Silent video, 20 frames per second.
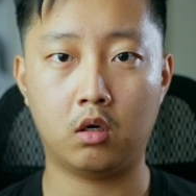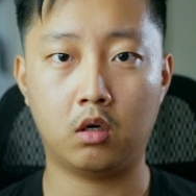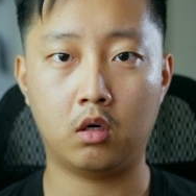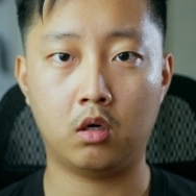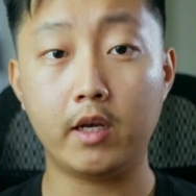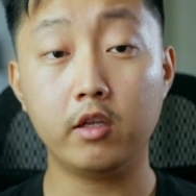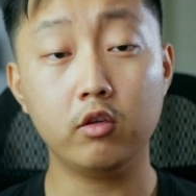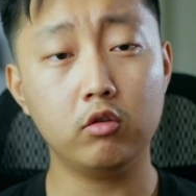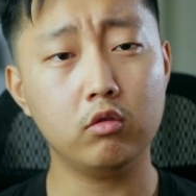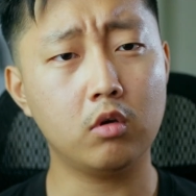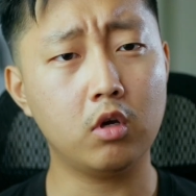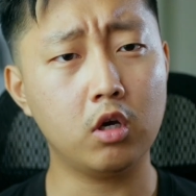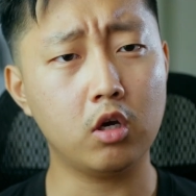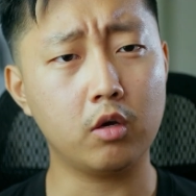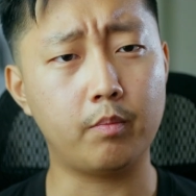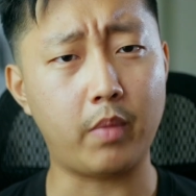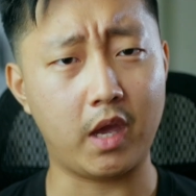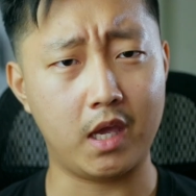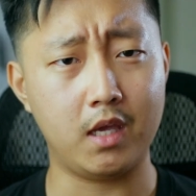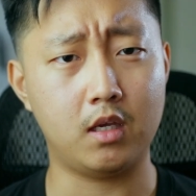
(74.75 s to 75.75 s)
Why do you
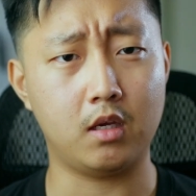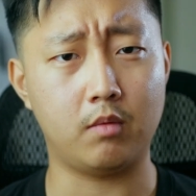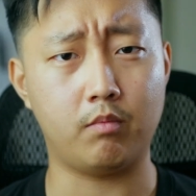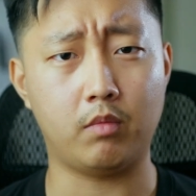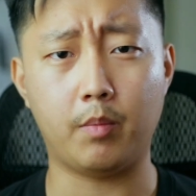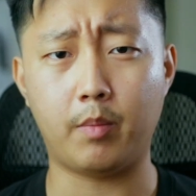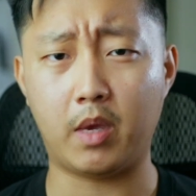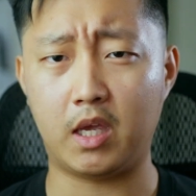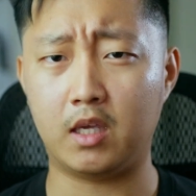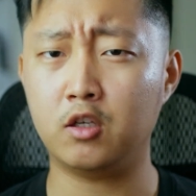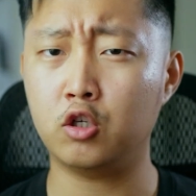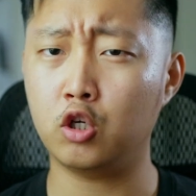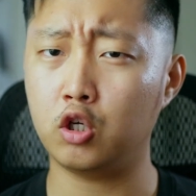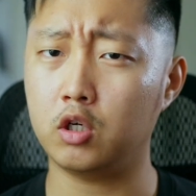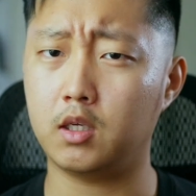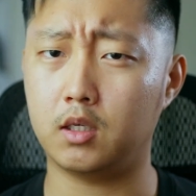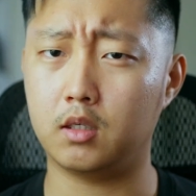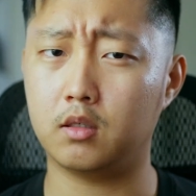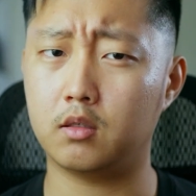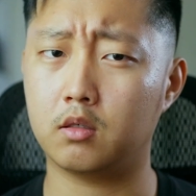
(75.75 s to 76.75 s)
cook bacon but bake
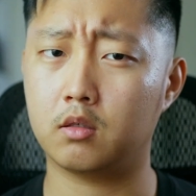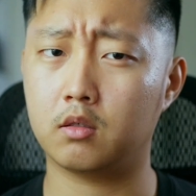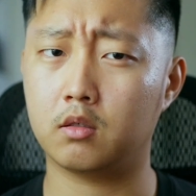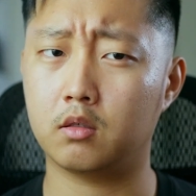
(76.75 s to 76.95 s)
cookies?